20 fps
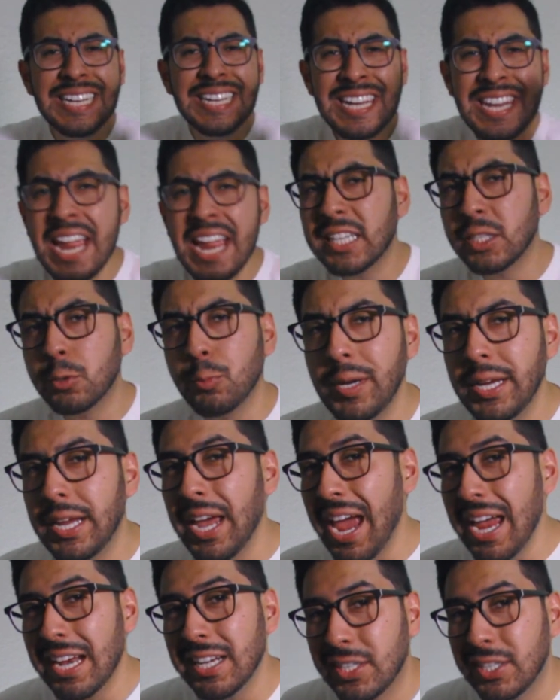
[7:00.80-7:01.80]
next week,
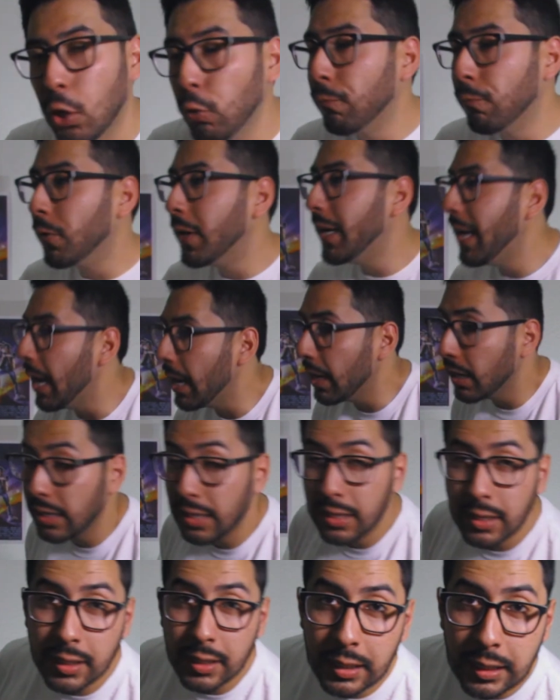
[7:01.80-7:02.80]
and don't forget,
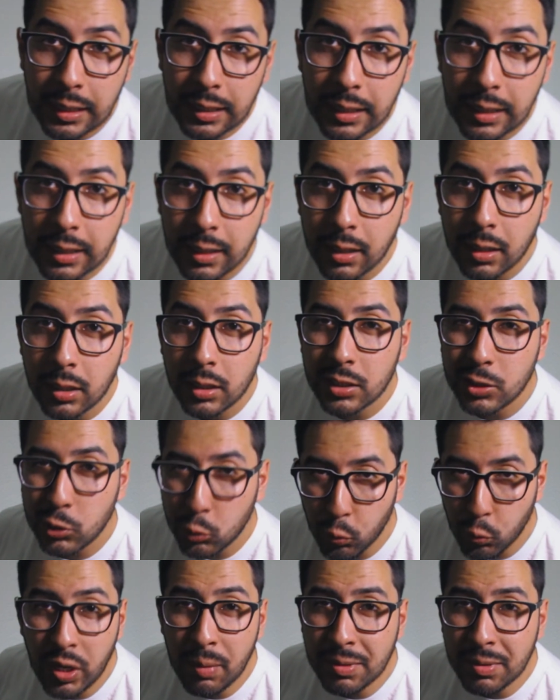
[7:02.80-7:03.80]

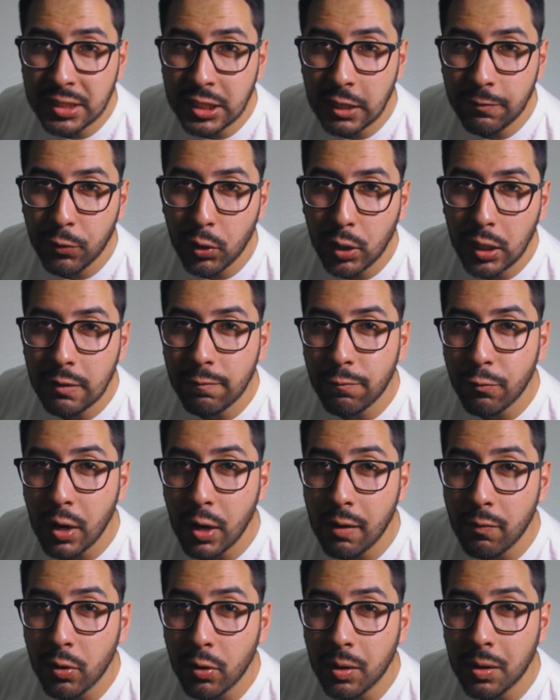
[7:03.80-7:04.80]
dream as if you'll live
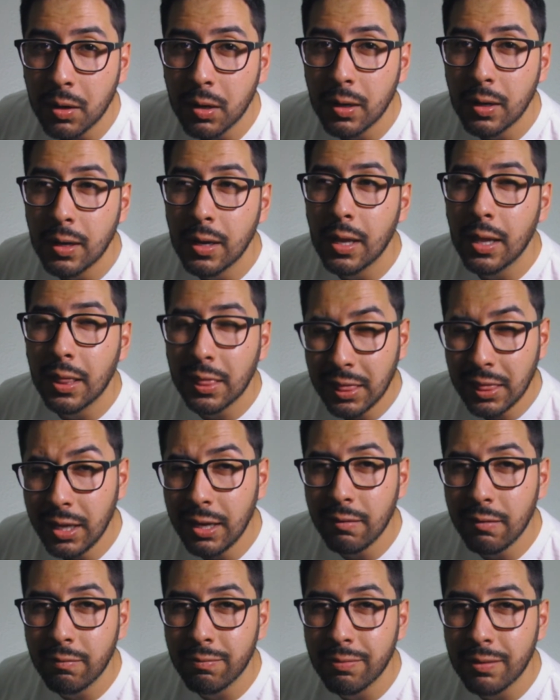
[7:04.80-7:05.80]
forever,
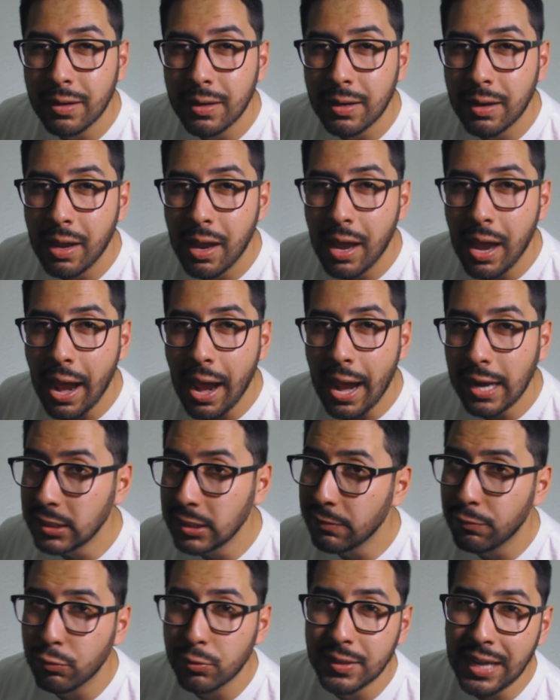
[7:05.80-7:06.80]
live as
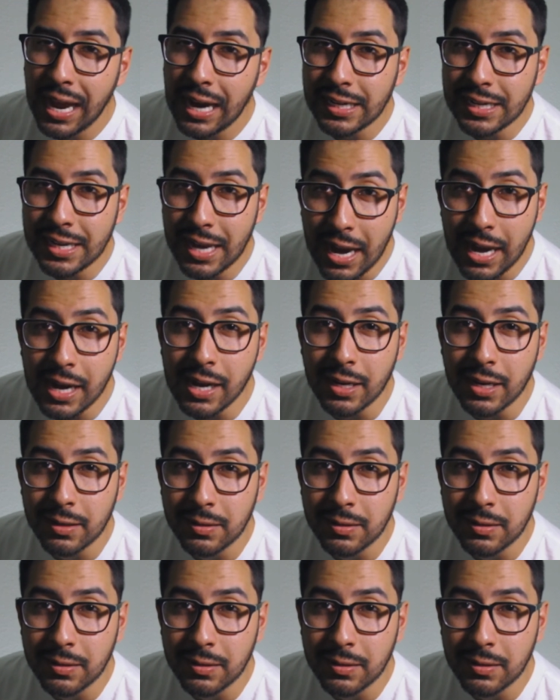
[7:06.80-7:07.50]
if you'll die today.